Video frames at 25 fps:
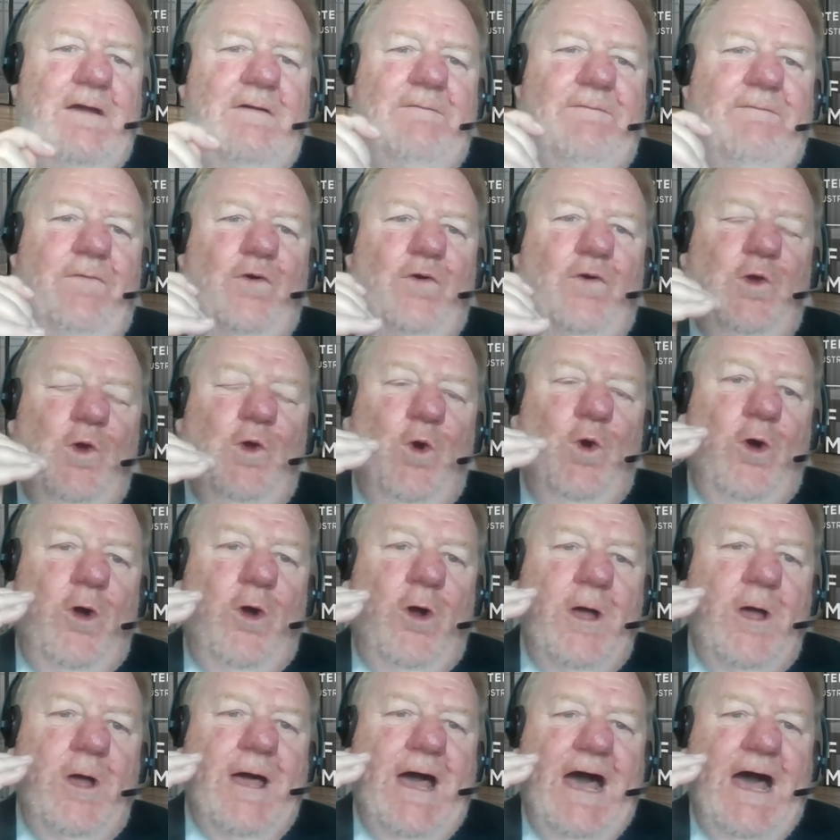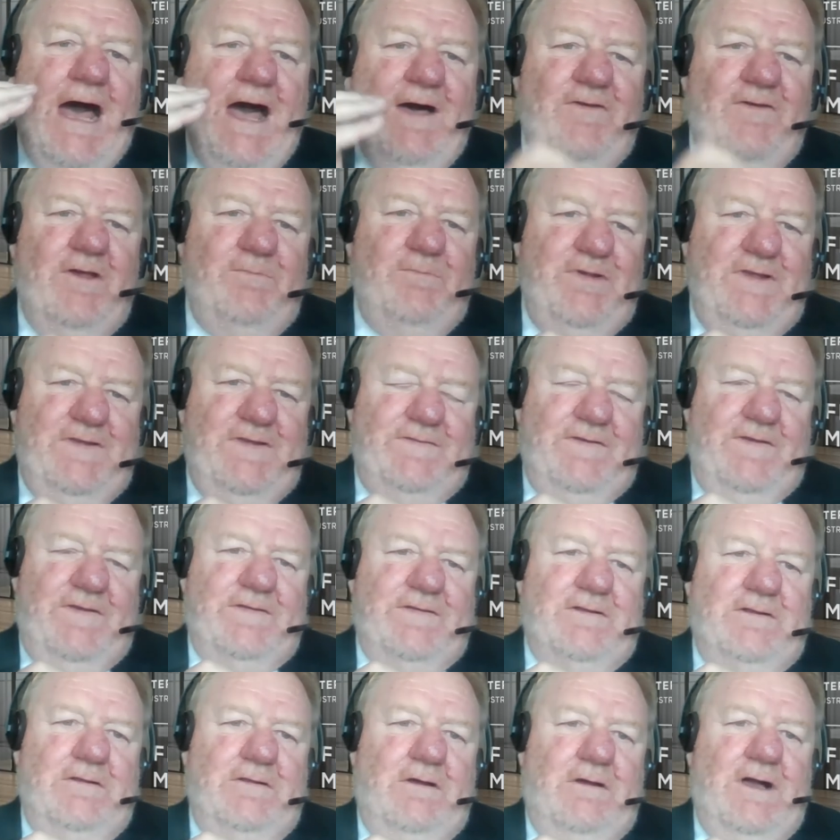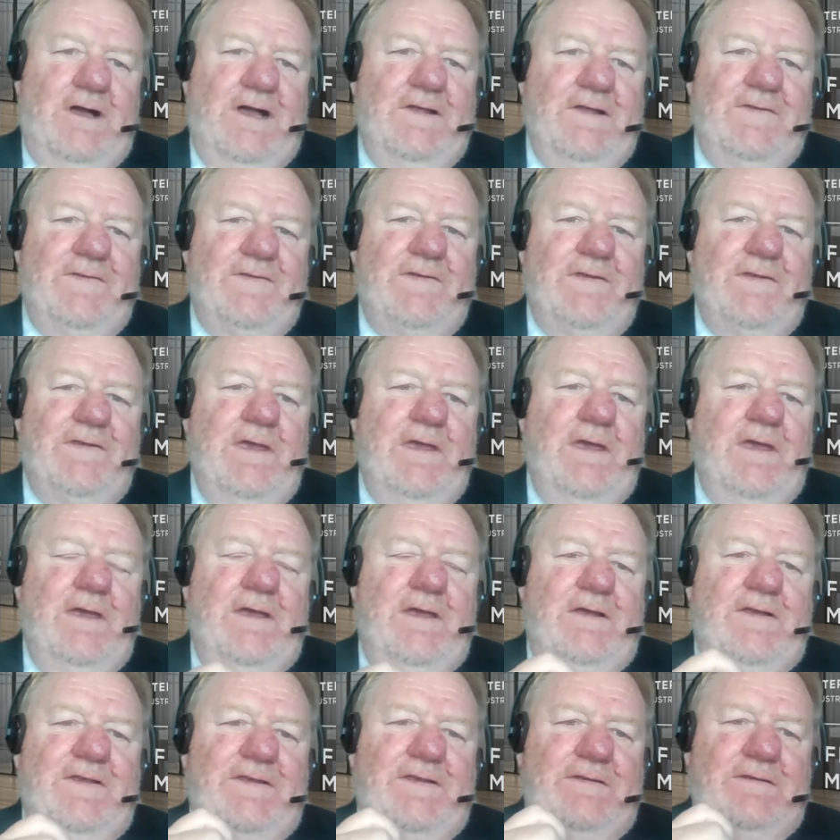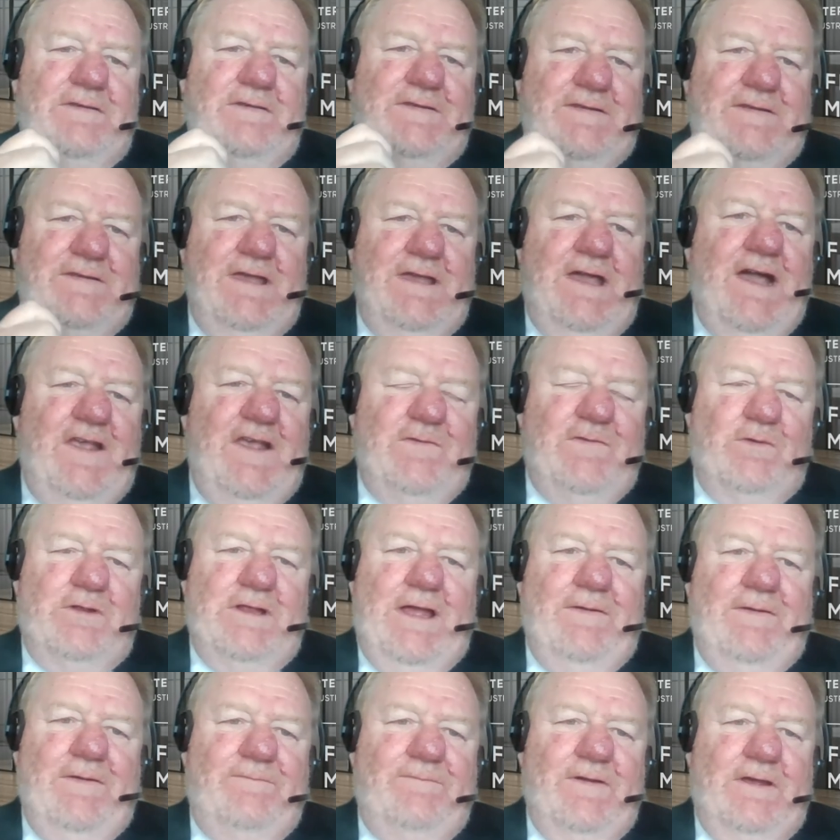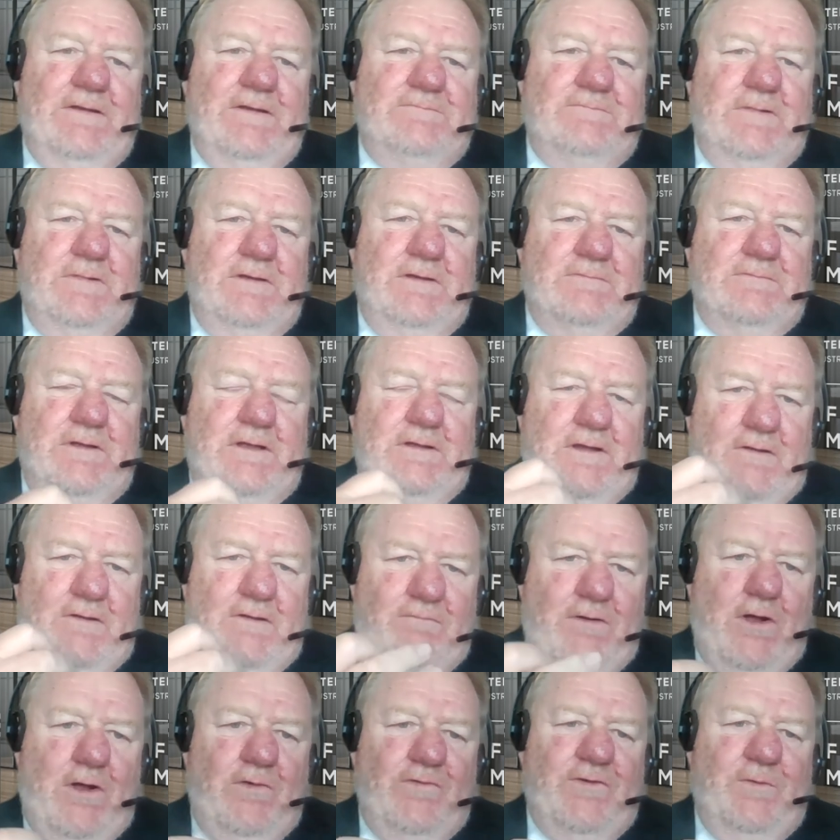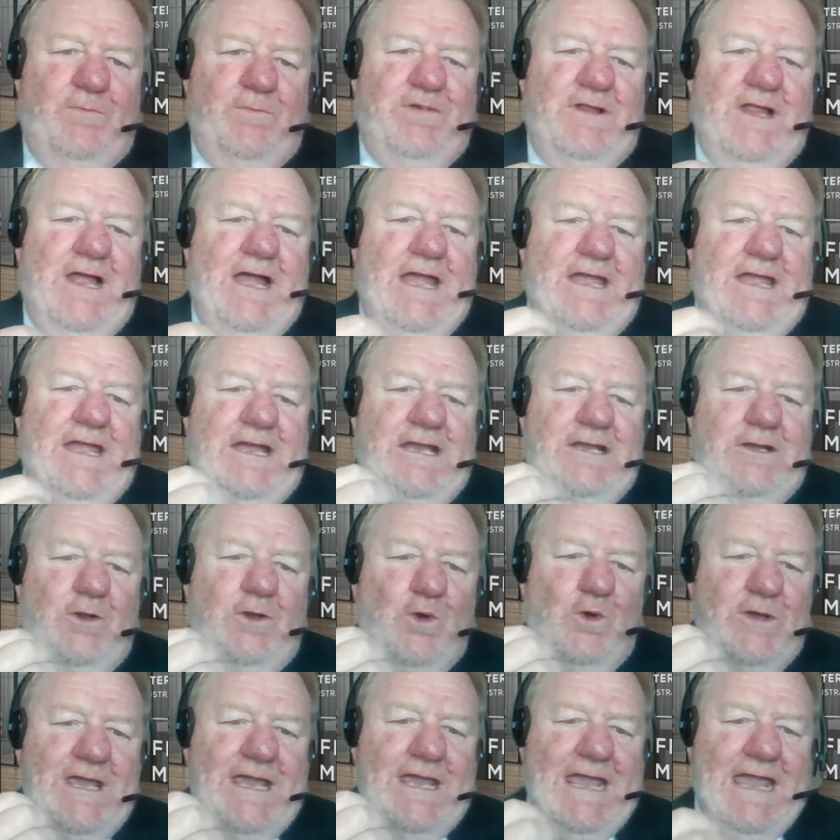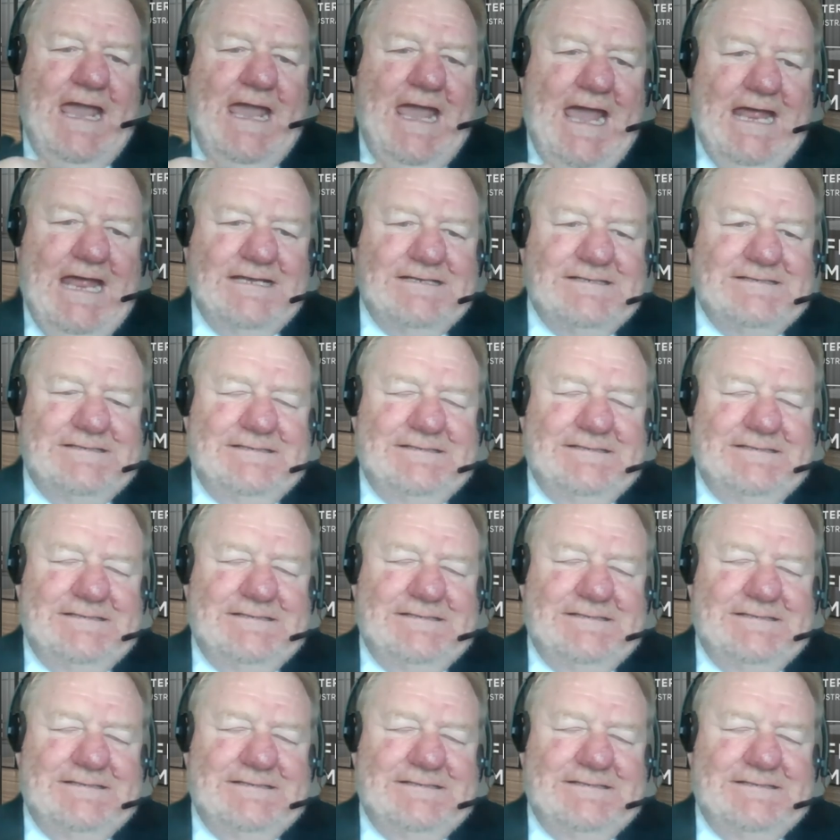For your other business clients, CAs will have a role to play in looking at